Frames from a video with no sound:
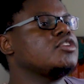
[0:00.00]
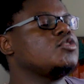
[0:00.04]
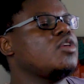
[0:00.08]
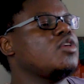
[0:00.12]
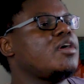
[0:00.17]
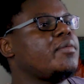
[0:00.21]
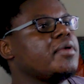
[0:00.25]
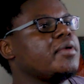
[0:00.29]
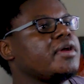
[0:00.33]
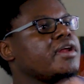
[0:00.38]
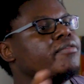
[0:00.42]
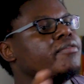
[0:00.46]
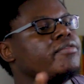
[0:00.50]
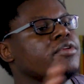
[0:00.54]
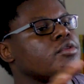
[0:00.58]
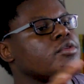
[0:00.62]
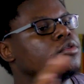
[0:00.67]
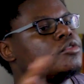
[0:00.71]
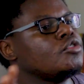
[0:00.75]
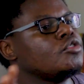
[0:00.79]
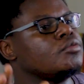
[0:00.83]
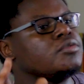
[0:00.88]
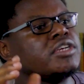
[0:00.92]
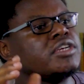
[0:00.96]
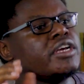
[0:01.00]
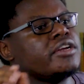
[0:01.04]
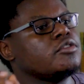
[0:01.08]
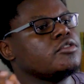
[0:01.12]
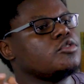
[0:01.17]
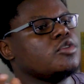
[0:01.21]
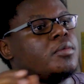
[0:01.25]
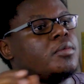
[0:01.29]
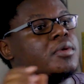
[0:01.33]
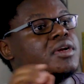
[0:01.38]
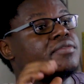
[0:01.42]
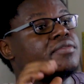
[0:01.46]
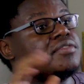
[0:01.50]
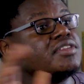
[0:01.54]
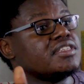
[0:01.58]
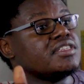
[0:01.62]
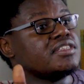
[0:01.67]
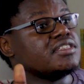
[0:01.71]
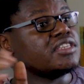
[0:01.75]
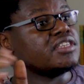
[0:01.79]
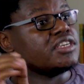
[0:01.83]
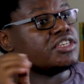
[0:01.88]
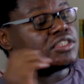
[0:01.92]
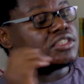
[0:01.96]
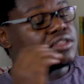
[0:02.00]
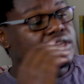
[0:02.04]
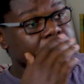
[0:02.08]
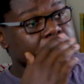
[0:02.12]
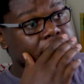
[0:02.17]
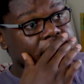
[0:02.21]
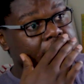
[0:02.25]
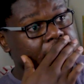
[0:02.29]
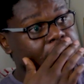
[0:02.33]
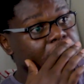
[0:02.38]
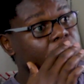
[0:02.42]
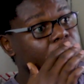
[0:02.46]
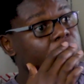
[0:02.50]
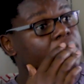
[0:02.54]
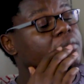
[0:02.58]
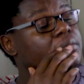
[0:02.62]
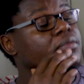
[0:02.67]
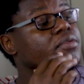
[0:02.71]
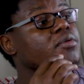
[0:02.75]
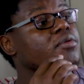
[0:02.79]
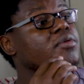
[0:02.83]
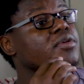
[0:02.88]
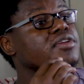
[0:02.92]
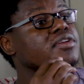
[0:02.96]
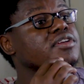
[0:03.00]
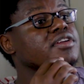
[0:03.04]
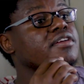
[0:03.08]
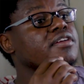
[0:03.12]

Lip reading: Talk about every YouTube channel, talk about every sensation that blew up in the world.